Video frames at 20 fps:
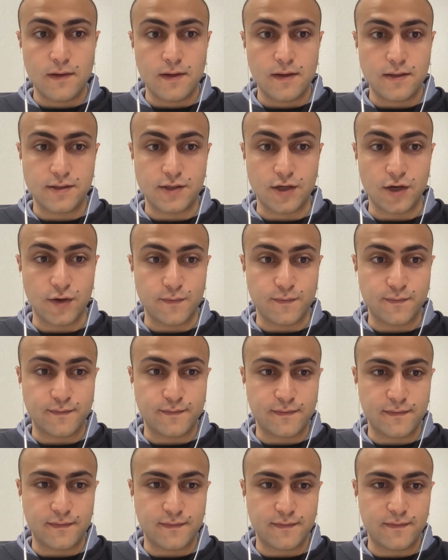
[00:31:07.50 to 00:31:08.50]
So
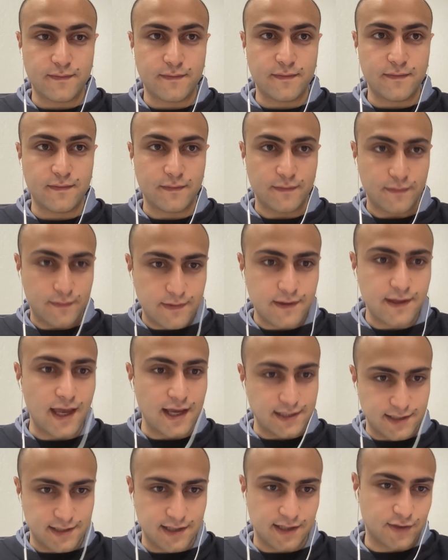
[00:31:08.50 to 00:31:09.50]

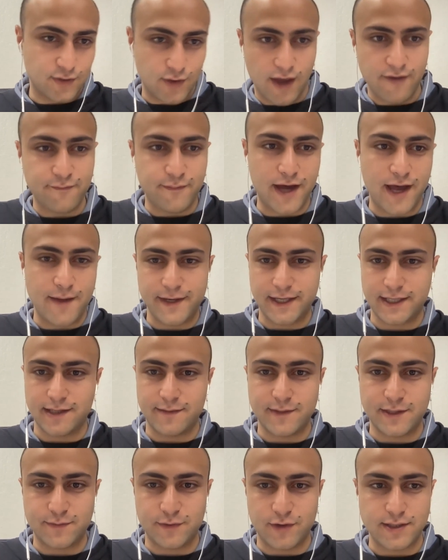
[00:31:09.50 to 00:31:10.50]
yes, you have biomedical
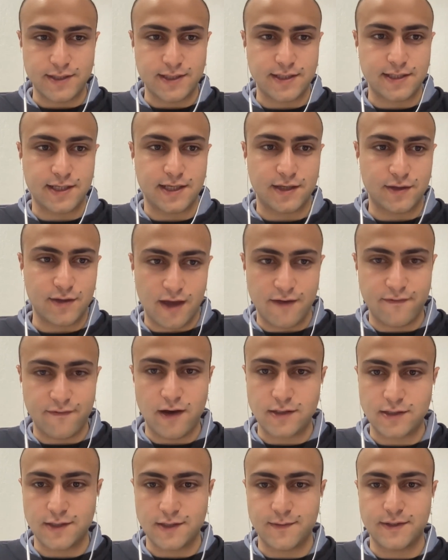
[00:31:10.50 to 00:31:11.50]
image processing, you have
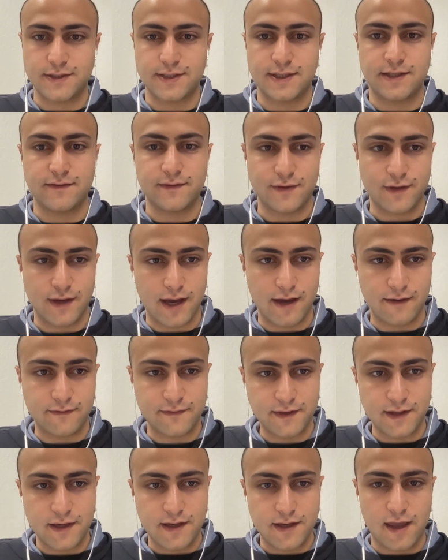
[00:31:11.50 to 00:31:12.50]
automotive, you have
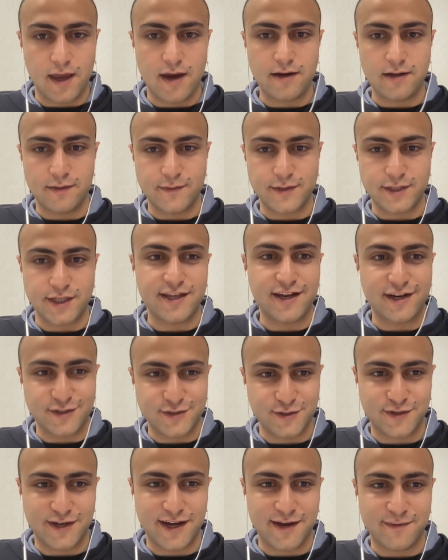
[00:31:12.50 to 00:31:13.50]
aerial imaging. There are
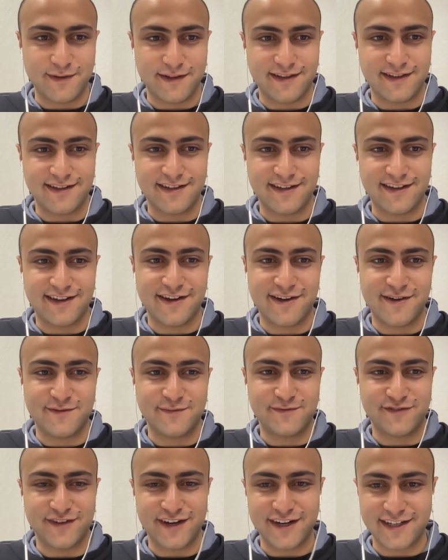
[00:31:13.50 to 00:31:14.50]
two couple
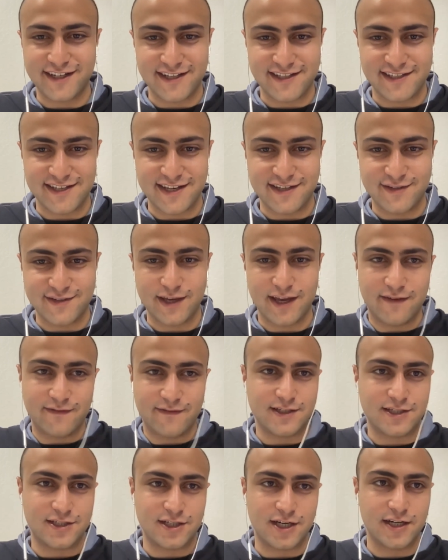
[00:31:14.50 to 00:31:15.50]
verticals that we
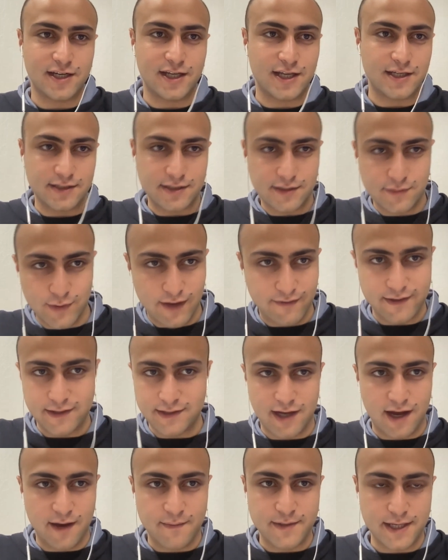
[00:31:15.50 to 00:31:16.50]
haven't shared yet. We
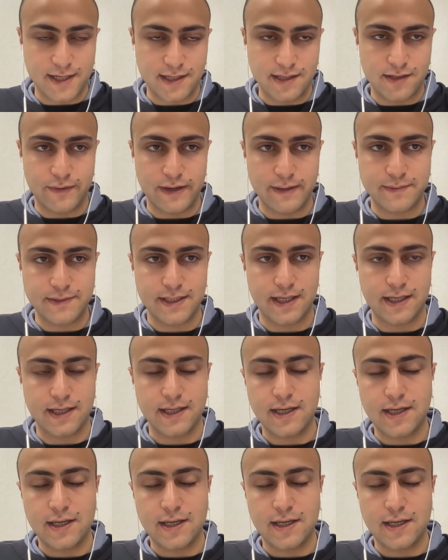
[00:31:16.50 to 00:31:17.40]
haven't updated the website.